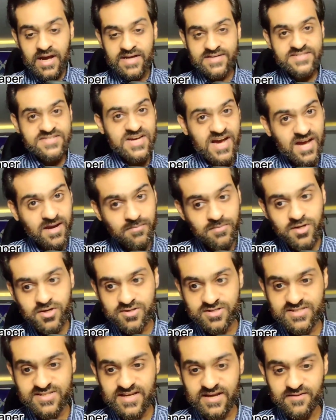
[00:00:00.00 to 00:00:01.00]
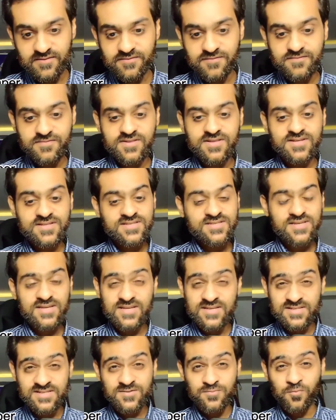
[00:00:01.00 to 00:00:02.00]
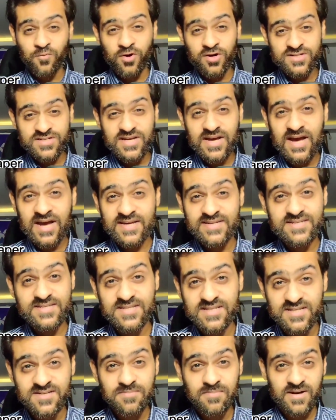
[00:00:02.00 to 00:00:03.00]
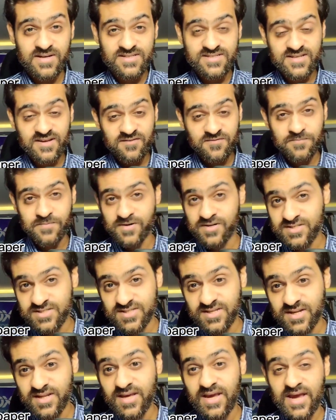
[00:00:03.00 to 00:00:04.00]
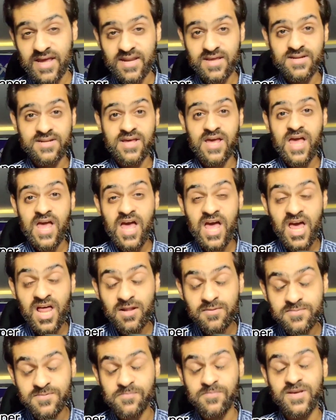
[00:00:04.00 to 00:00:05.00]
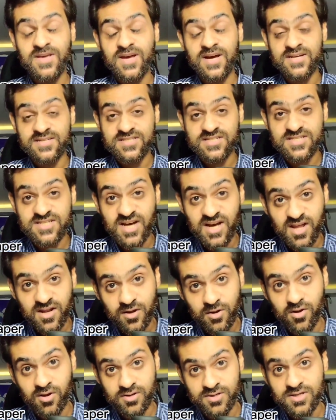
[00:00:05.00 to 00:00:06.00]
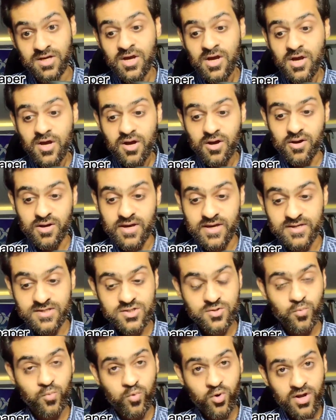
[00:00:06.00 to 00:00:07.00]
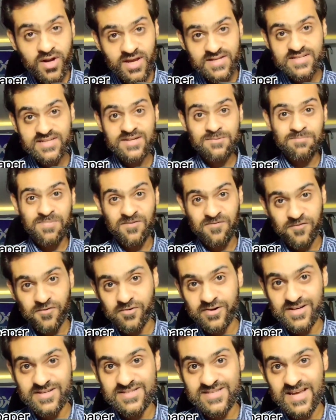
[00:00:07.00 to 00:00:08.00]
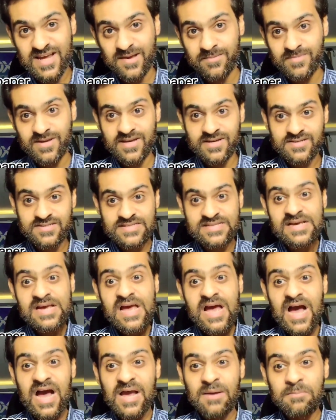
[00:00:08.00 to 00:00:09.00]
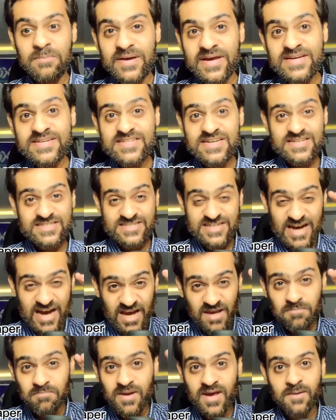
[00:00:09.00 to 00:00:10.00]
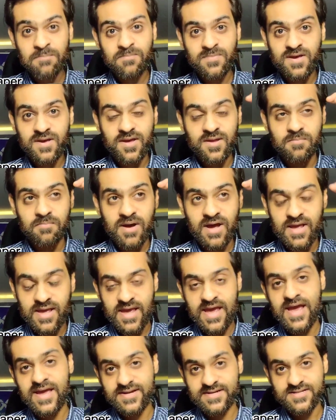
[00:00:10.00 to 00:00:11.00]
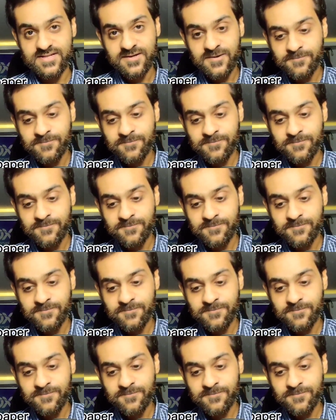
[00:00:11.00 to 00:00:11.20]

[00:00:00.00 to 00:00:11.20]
Time yourself. This is what I did myself personally, and it helped me a ton lot. Okay, so what I did before exam is I made a time map in my head.